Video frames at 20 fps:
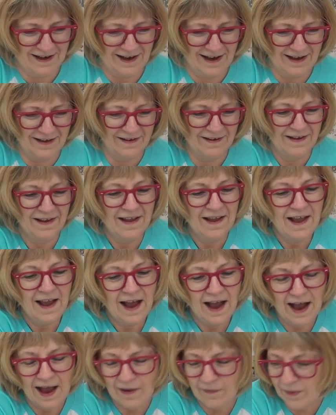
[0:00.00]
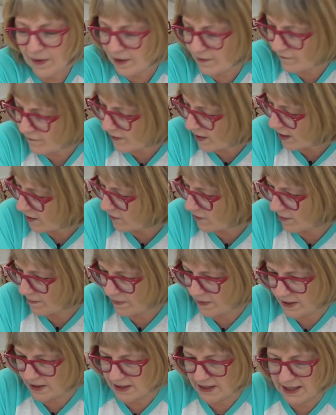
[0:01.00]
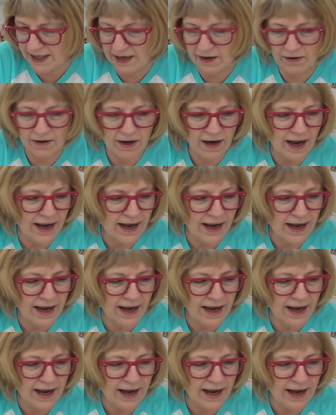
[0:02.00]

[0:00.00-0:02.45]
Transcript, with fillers: I, I want to fire up the Tierra.